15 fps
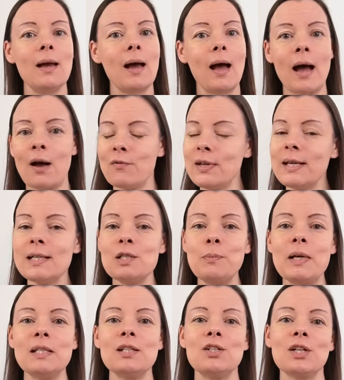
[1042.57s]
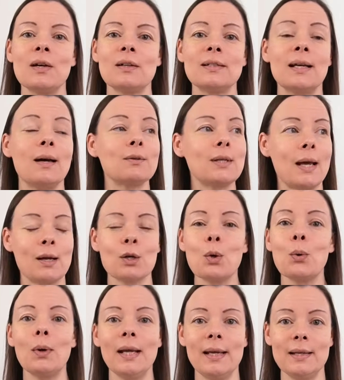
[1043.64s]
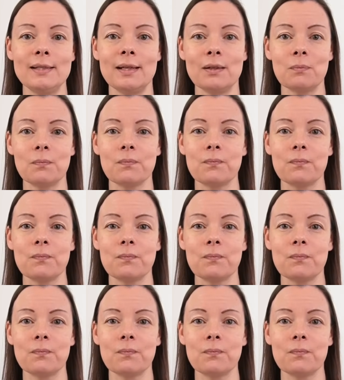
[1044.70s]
having it spit a chart out and calling it done.